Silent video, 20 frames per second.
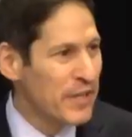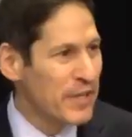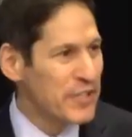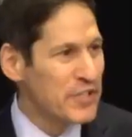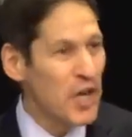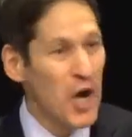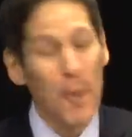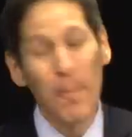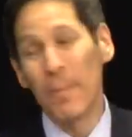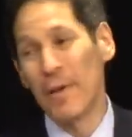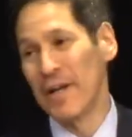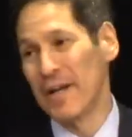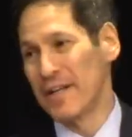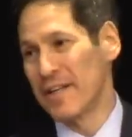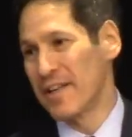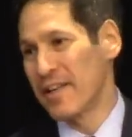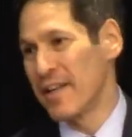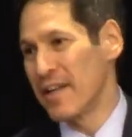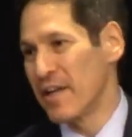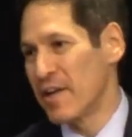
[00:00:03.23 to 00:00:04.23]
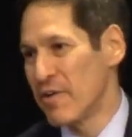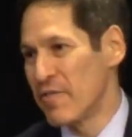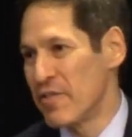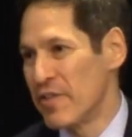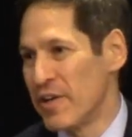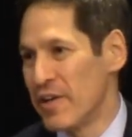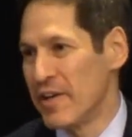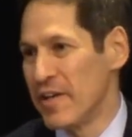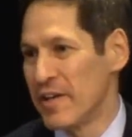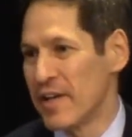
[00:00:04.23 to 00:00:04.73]
It's humbling to think of
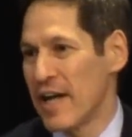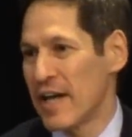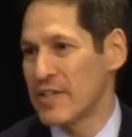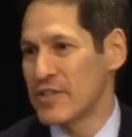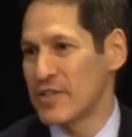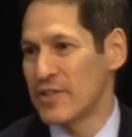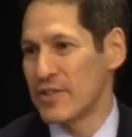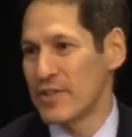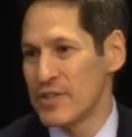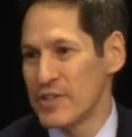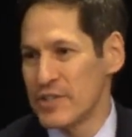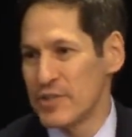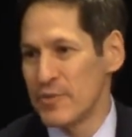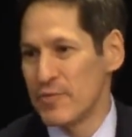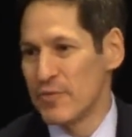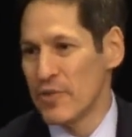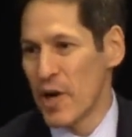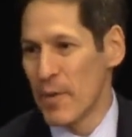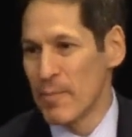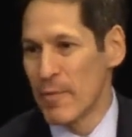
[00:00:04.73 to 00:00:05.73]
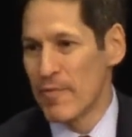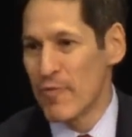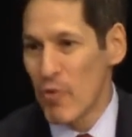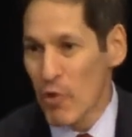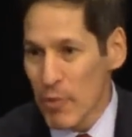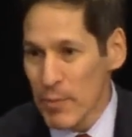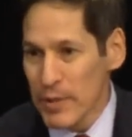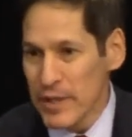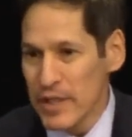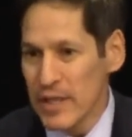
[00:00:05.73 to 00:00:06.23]
the lecturers who've come
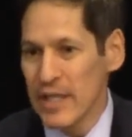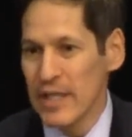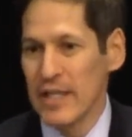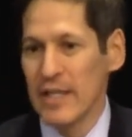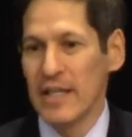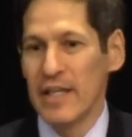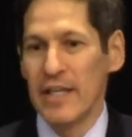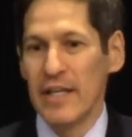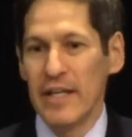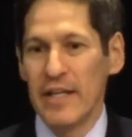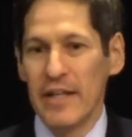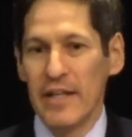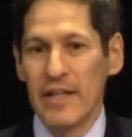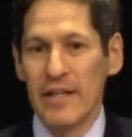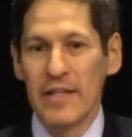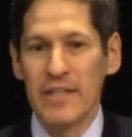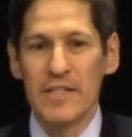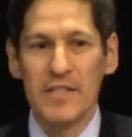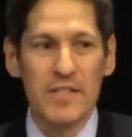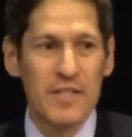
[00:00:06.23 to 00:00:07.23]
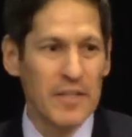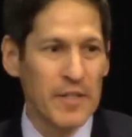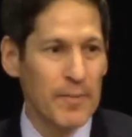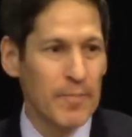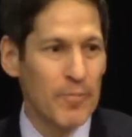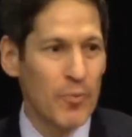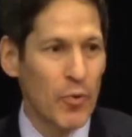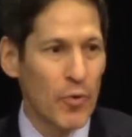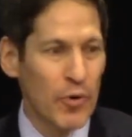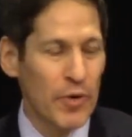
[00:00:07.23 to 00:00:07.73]
before me in this
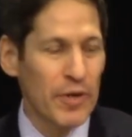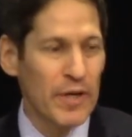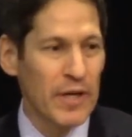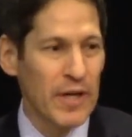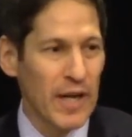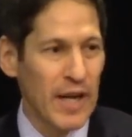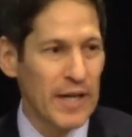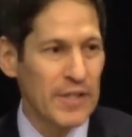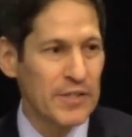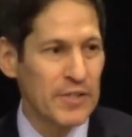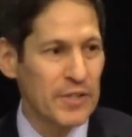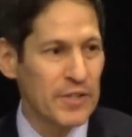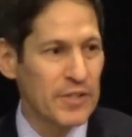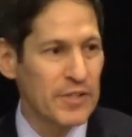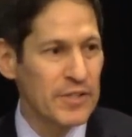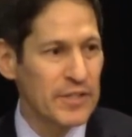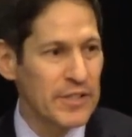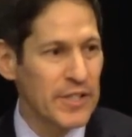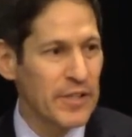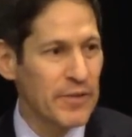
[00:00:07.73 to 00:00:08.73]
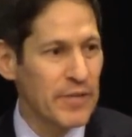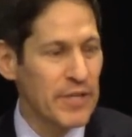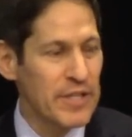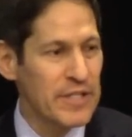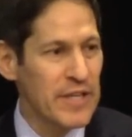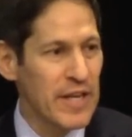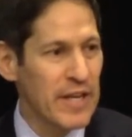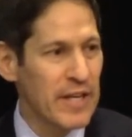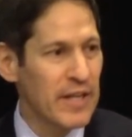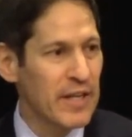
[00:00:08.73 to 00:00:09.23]
important lecture
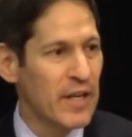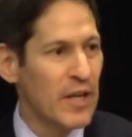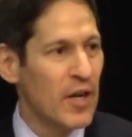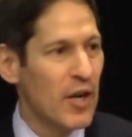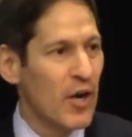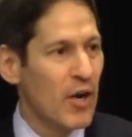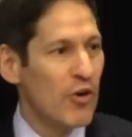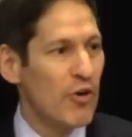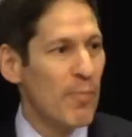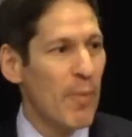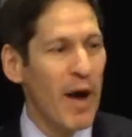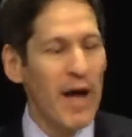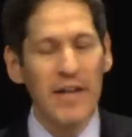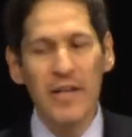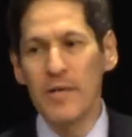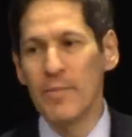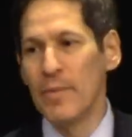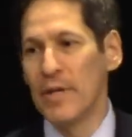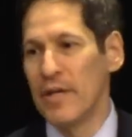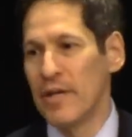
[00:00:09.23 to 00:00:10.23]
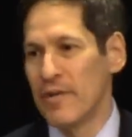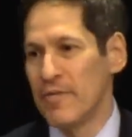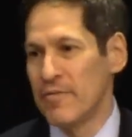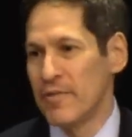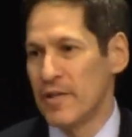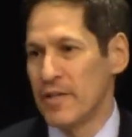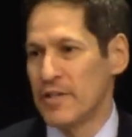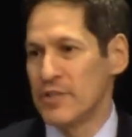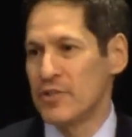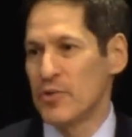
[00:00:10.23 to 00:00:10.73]
series. And it reminded me of
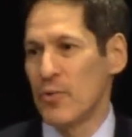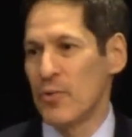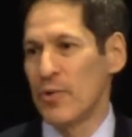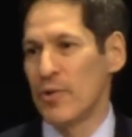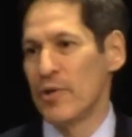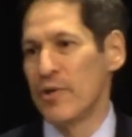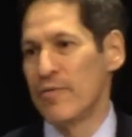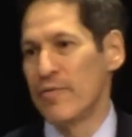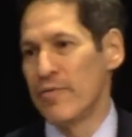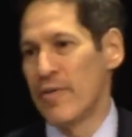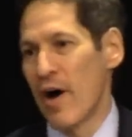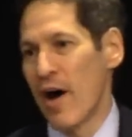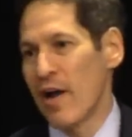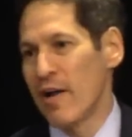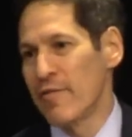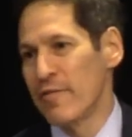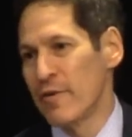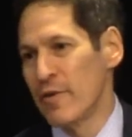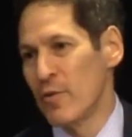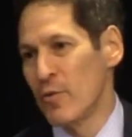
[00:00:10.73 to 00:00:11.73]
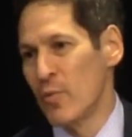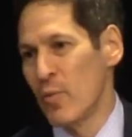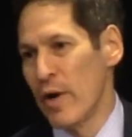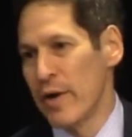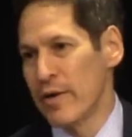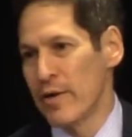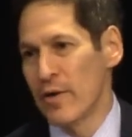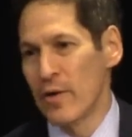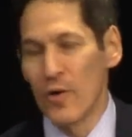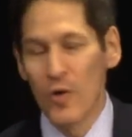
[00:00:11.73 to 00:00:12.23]
a story of Oliver
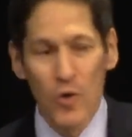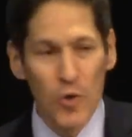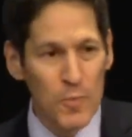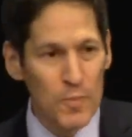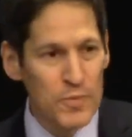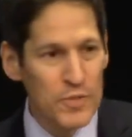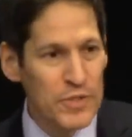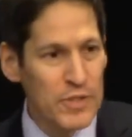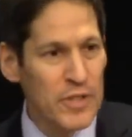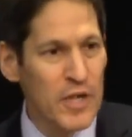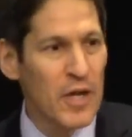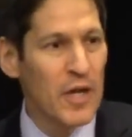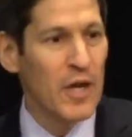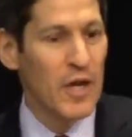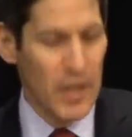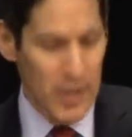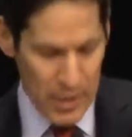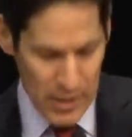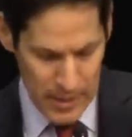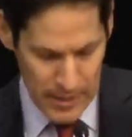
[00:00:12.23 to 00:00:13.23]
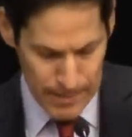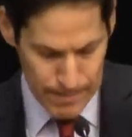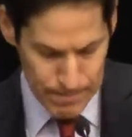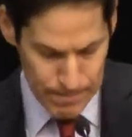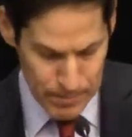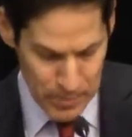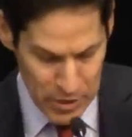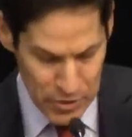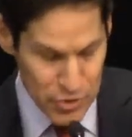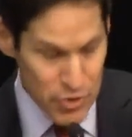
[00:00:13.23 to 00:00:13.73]
Wendell Holmes uh,
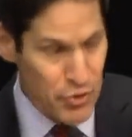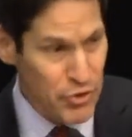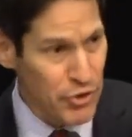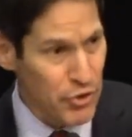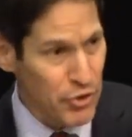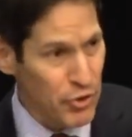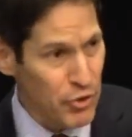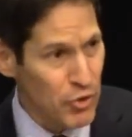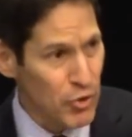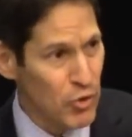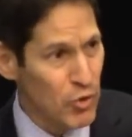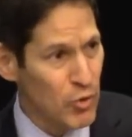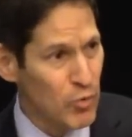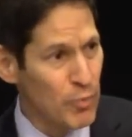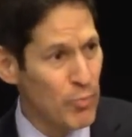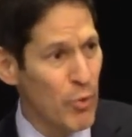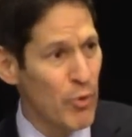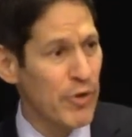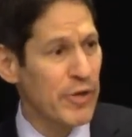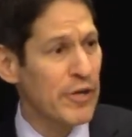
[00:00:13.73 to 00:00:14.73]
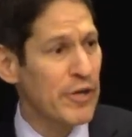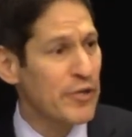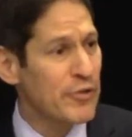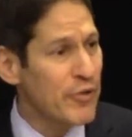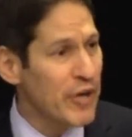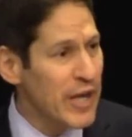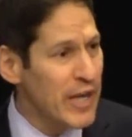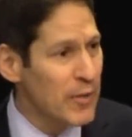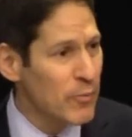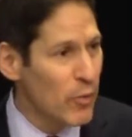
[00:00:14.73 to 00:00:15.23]
Jr., who boarded a
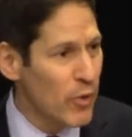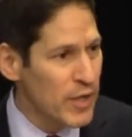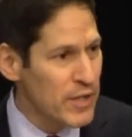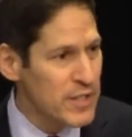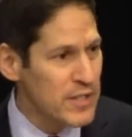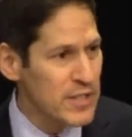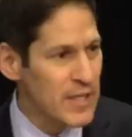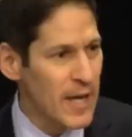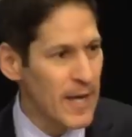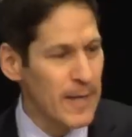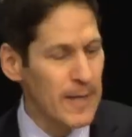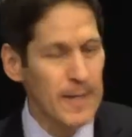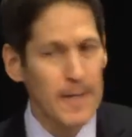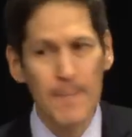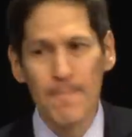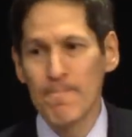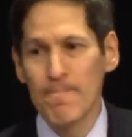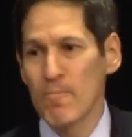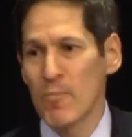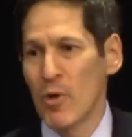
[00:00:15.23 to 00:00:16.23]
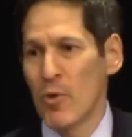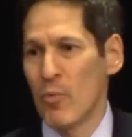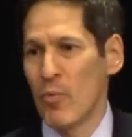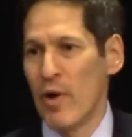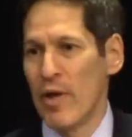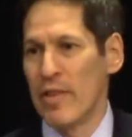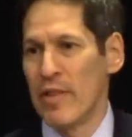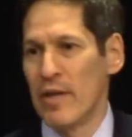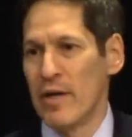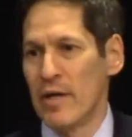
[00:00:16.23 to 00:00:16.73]
train once, and
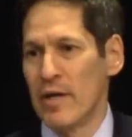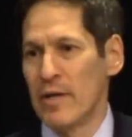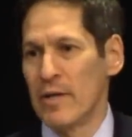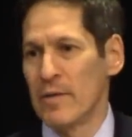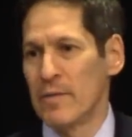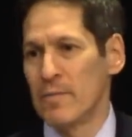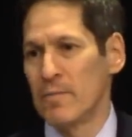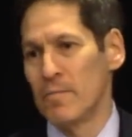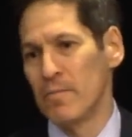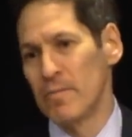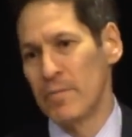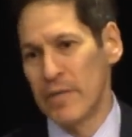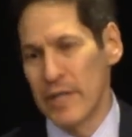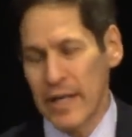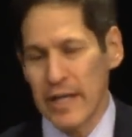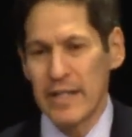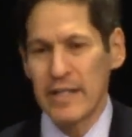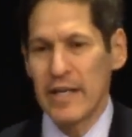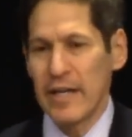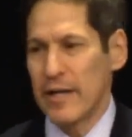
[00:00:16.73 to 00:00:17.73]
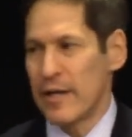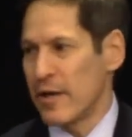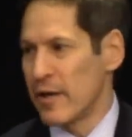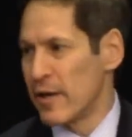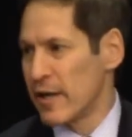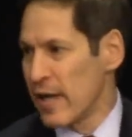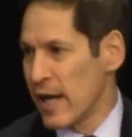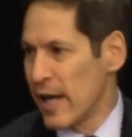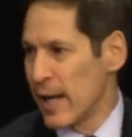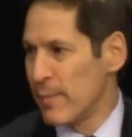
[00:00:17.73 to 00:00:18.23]
when the ticket taker
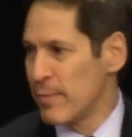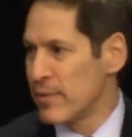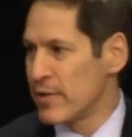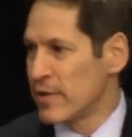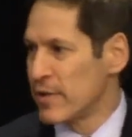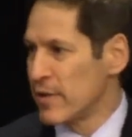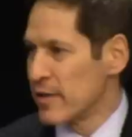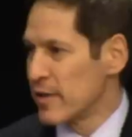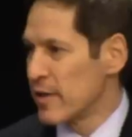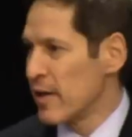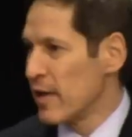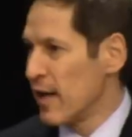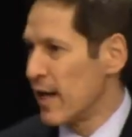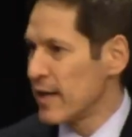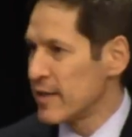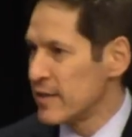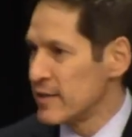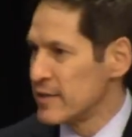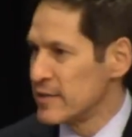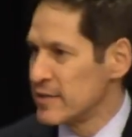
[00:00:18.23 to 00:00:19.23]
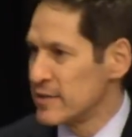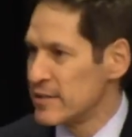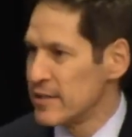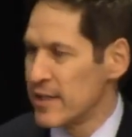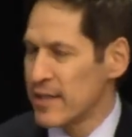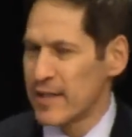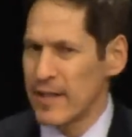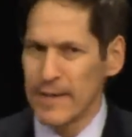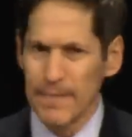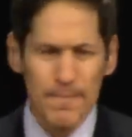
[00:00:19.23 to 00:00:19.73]
came to collect his
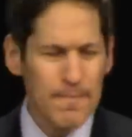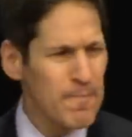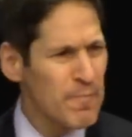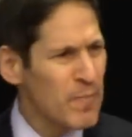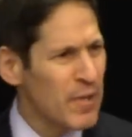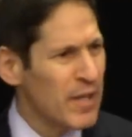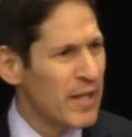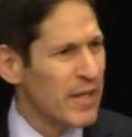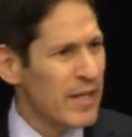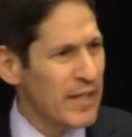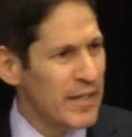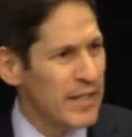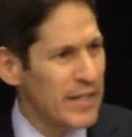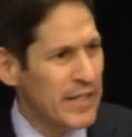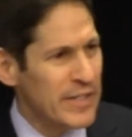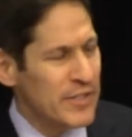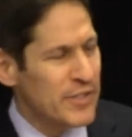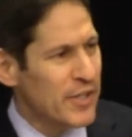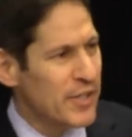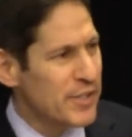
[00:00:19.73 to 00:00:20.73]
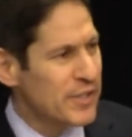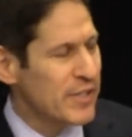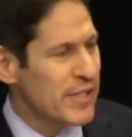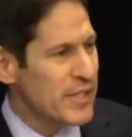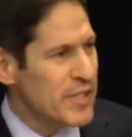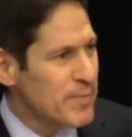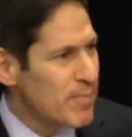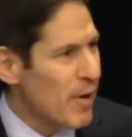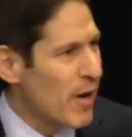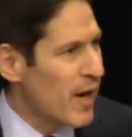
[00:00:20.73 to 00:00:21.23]
ticket, he, he searched in
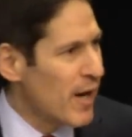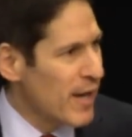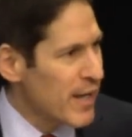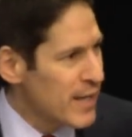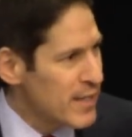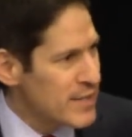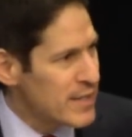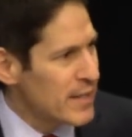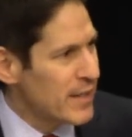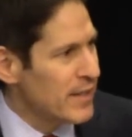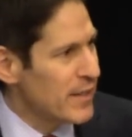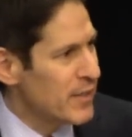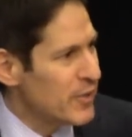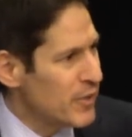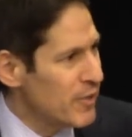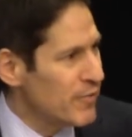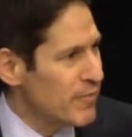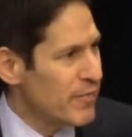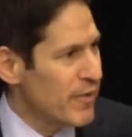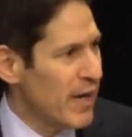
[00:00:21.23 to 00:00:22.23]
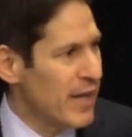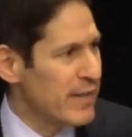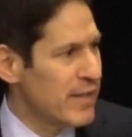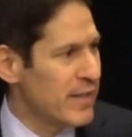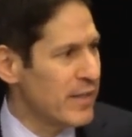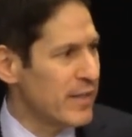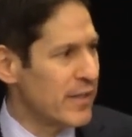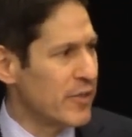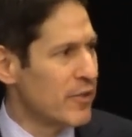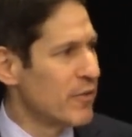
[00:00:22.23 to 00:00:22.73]
his pockets and he couldn't find
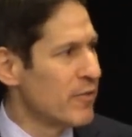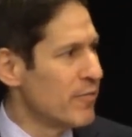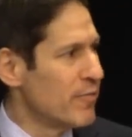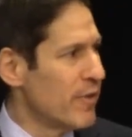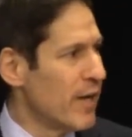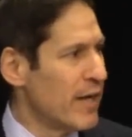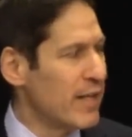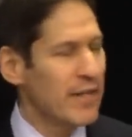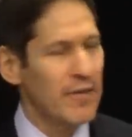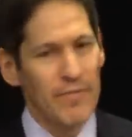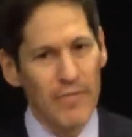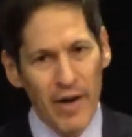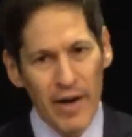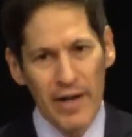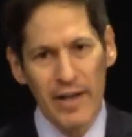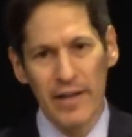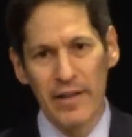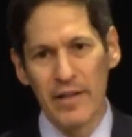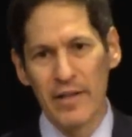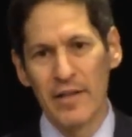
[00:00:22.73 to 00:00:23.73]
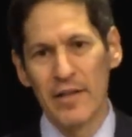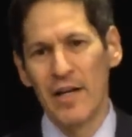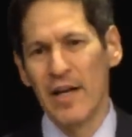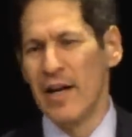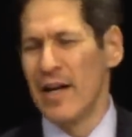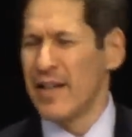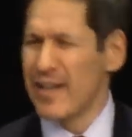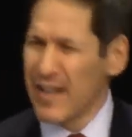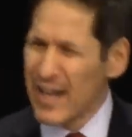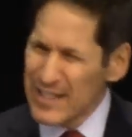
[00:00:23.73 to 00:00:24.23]
it and he couldn't find it. And finally, the,
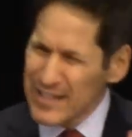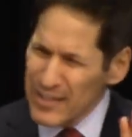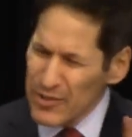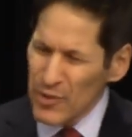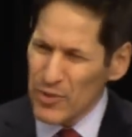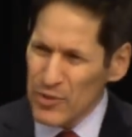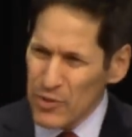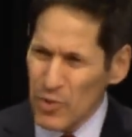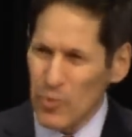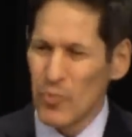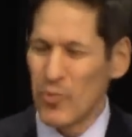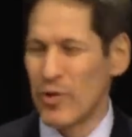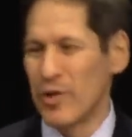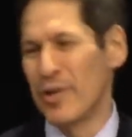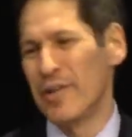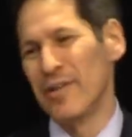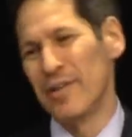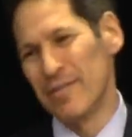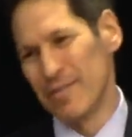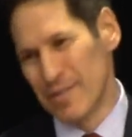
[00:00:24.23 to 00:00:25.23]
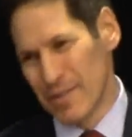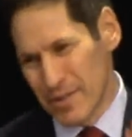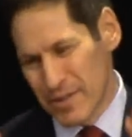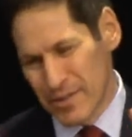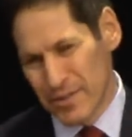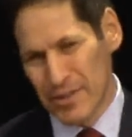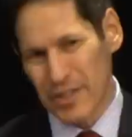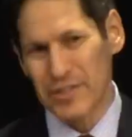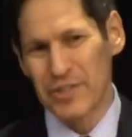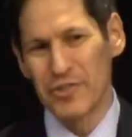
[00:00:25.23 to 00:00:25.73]
the guy said, don't, don't worry,
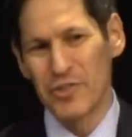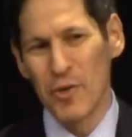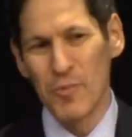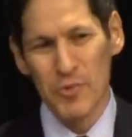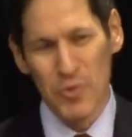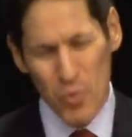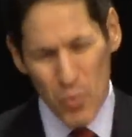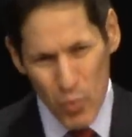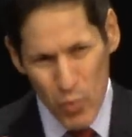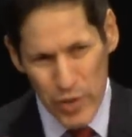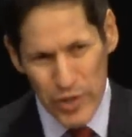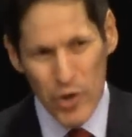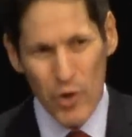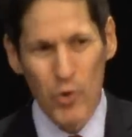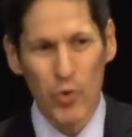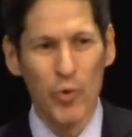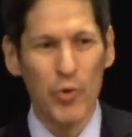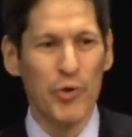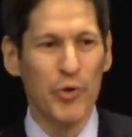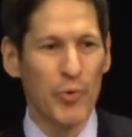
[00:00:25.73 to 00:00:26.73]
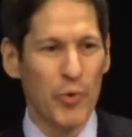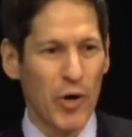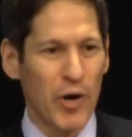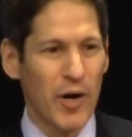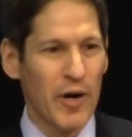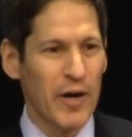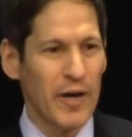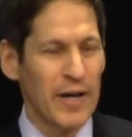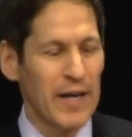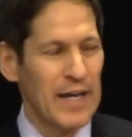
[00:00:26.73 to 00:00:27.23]
Justice Holmes, we know who you
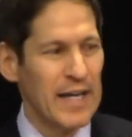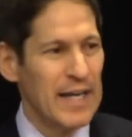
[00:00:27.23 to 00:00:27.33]
are.